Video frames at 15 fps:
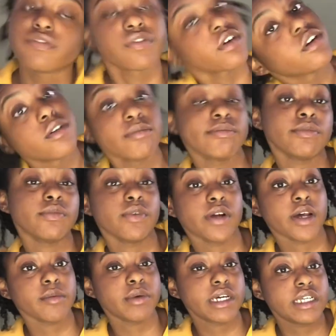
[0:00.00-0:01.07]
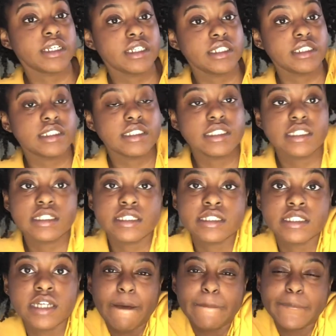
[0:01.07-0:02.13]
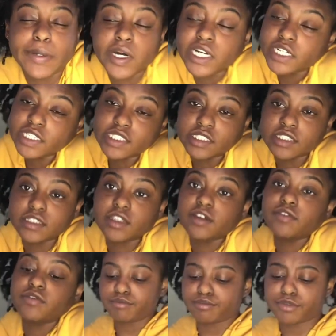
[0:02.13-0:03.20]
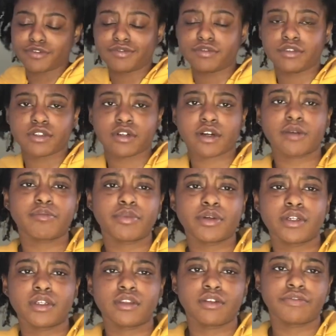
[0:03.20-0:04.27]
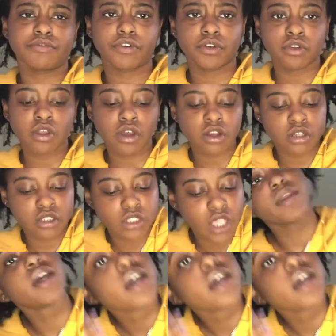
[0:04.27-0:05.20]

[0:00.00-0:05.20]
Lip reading: From when I put in the products and stuff before I put in the Bolox,